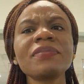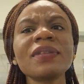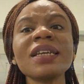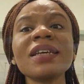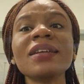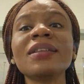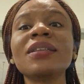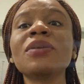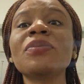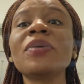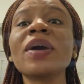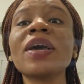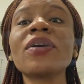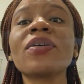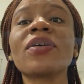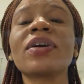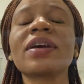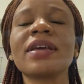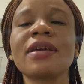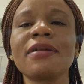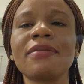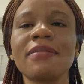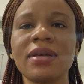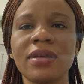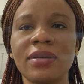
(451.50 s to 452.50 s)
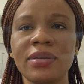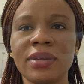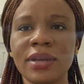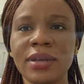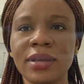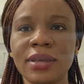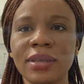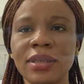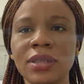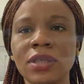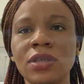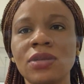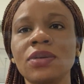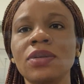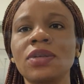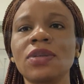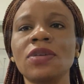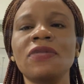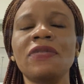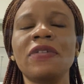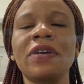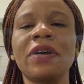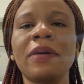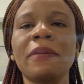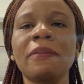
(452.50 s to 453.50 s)
the way your email is also
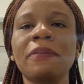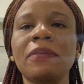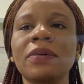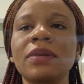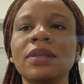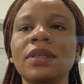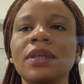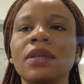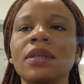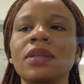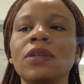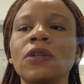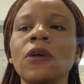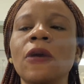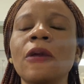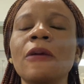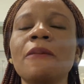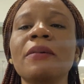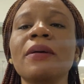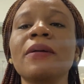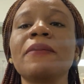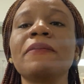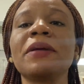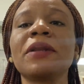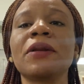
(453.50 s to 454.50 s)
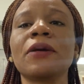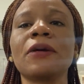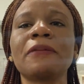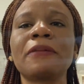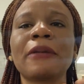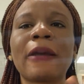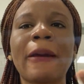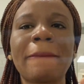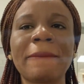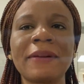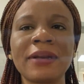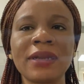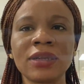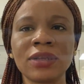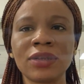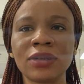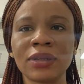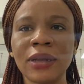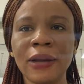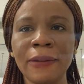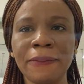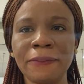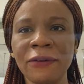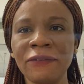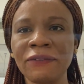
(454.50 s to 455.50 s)
very important. Your email may not be appealing to
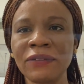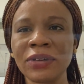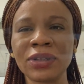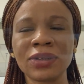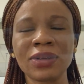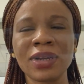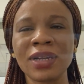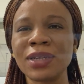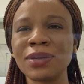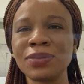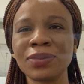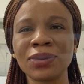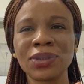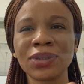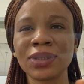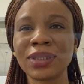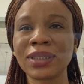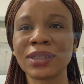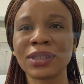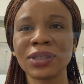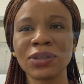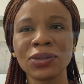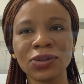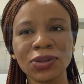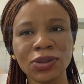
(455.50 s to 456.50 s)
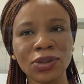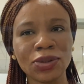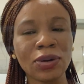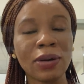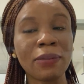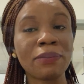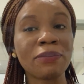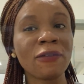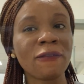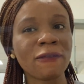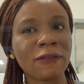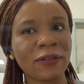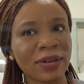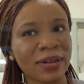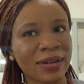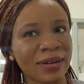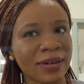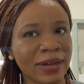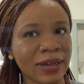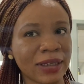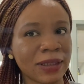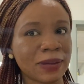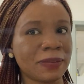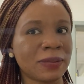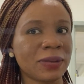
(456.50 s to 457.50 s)
that professor and he will just ignore you and move to the
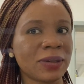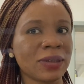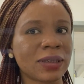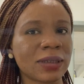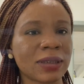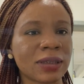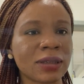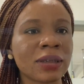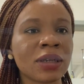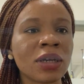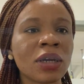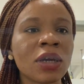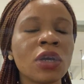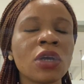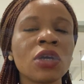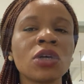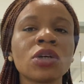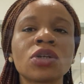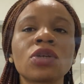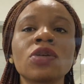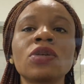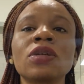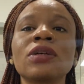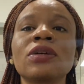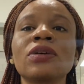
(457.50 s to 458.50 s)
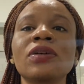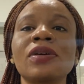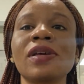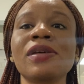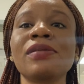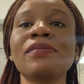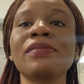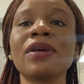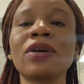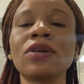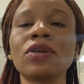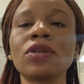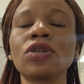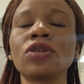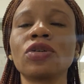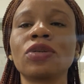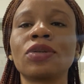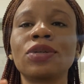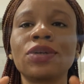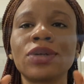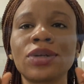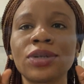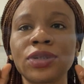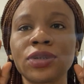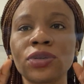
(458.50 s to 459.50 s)
next person. So your email should
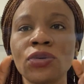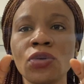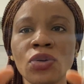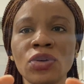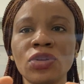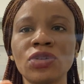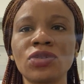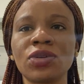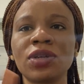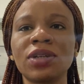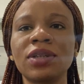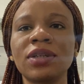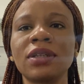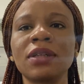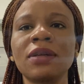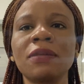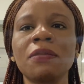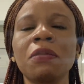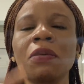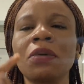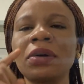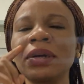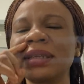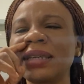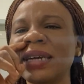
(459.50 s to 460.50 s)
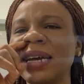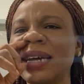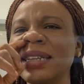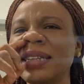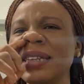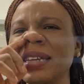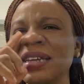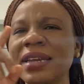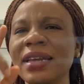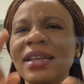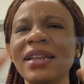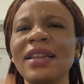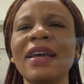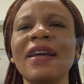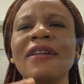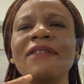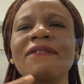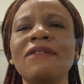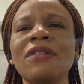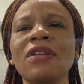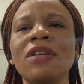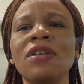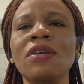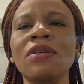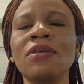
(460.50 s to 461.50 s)
just go straight to the point. I think in that
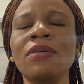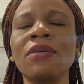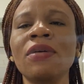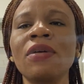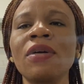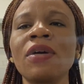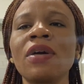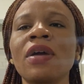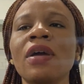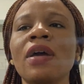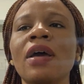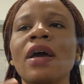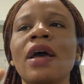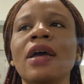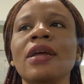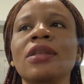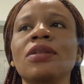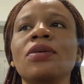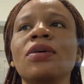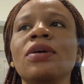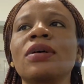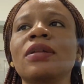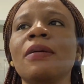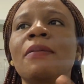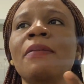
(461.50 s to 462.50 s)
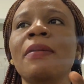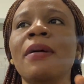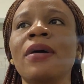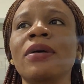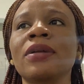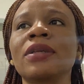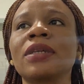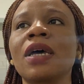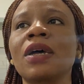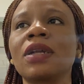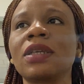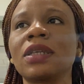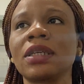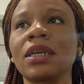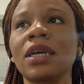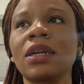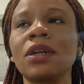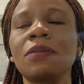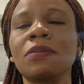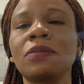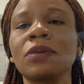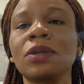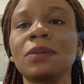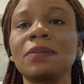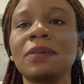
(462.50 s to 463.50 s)
video I talked about how to get a
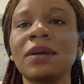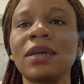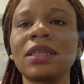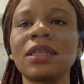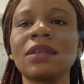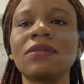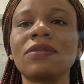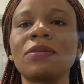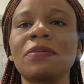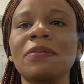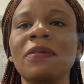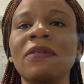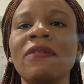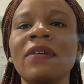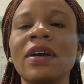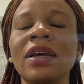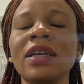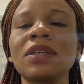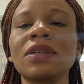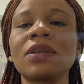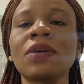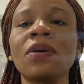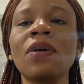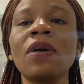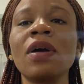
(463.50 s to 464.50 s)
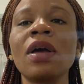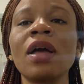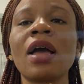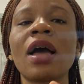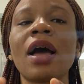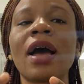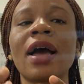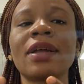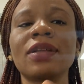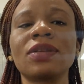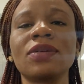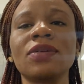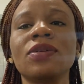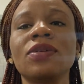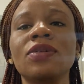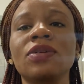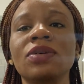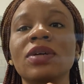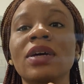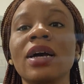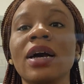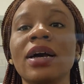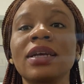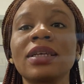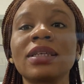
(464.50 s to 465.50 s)
prospective supervisor. I told you
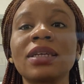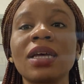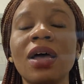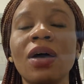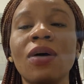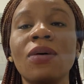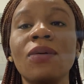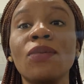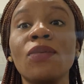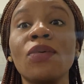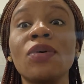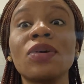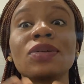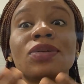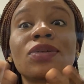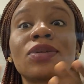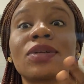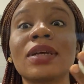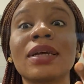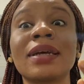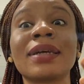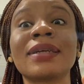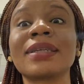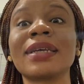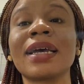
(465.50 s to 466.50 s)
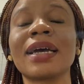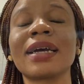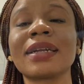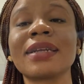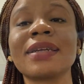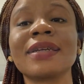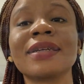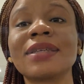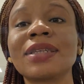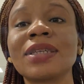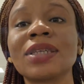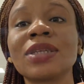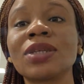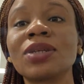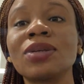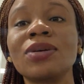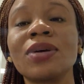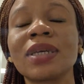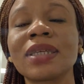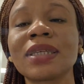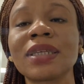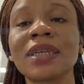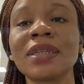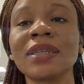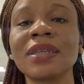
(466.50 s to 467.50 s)
guys what exactly it is you're
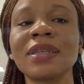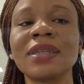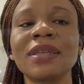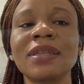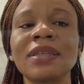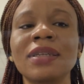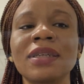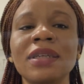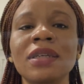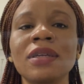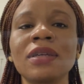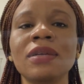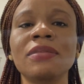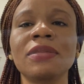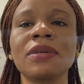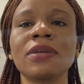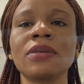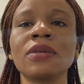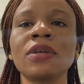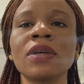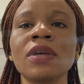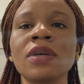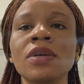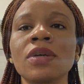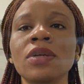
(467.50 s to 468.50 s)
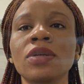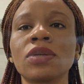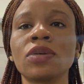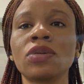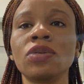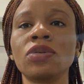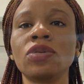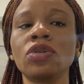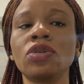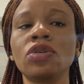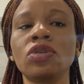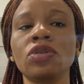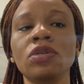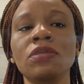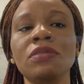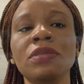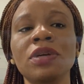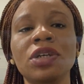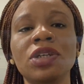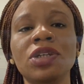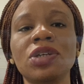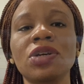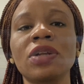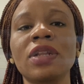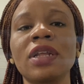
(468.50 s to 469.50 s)
sending in the email. So you should make
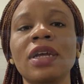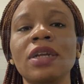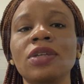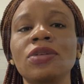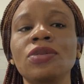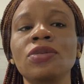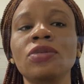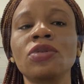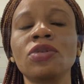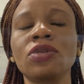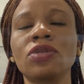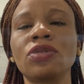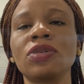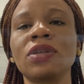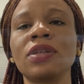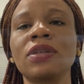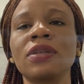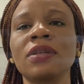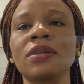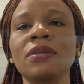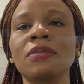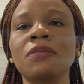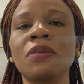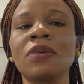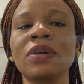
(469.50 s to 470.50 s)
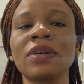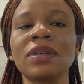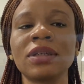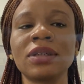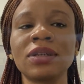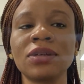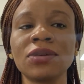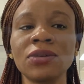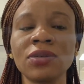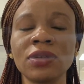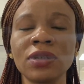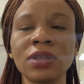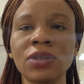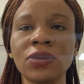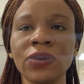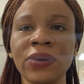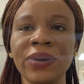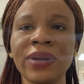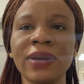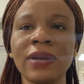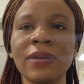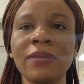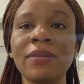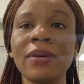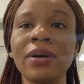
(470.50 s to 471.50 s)
sure that you go straight to the point. There's no need
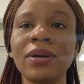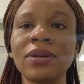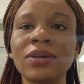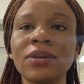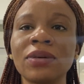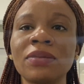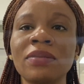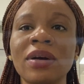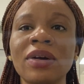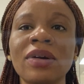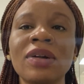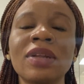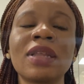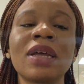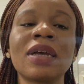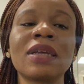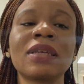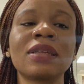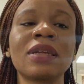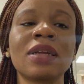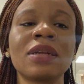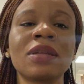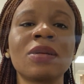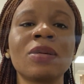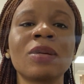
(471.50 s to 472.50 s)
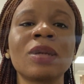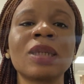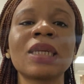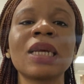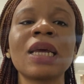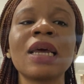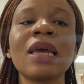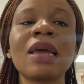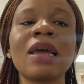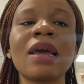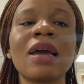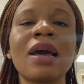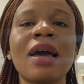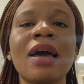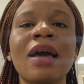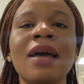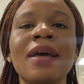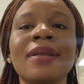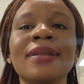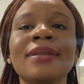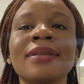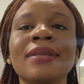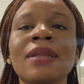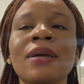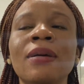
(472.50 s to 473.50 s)
talking about your marital status
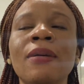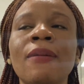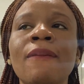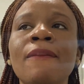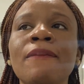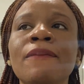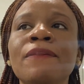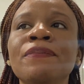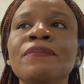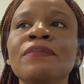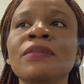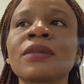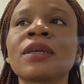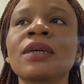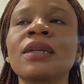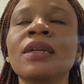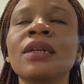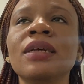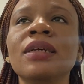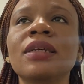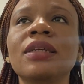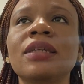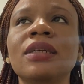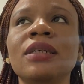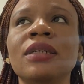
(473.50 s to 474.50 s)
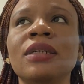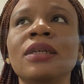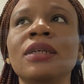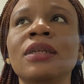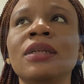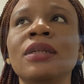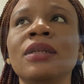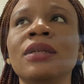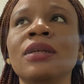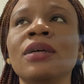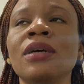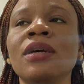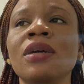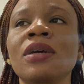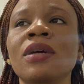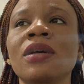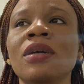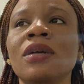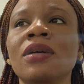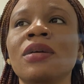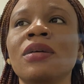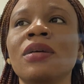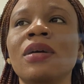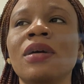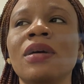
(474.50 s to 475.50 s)
and listing,
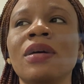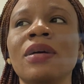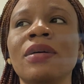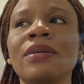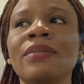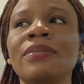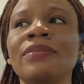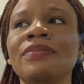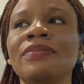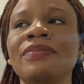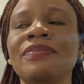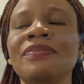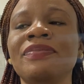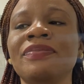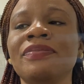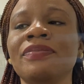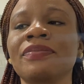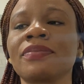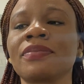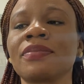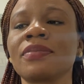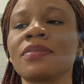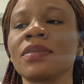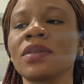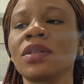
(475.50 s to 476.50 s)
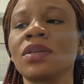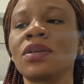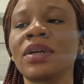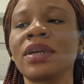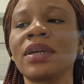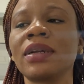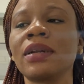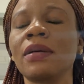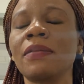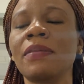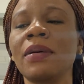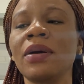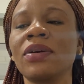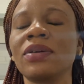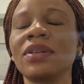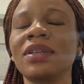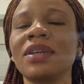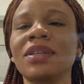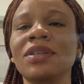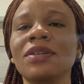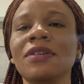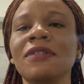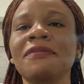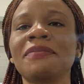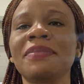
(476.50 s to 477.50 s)
talking about your
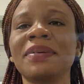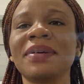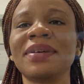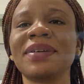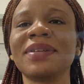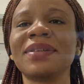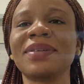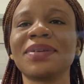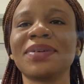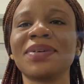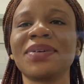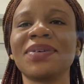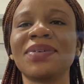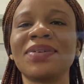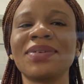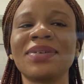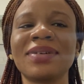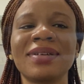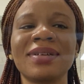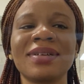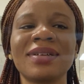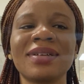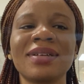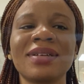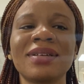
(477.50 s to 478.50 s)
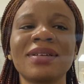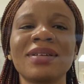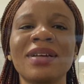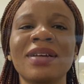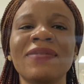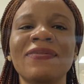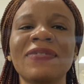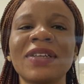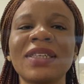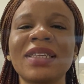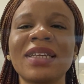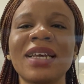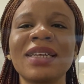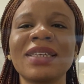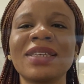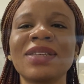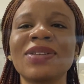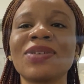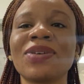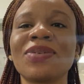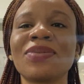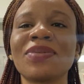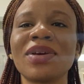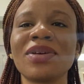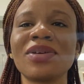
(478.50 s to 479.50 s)
date of birth, or emphasizing
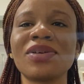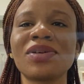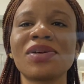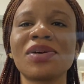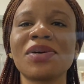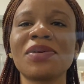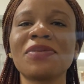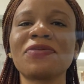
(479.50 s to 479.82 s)
on where you come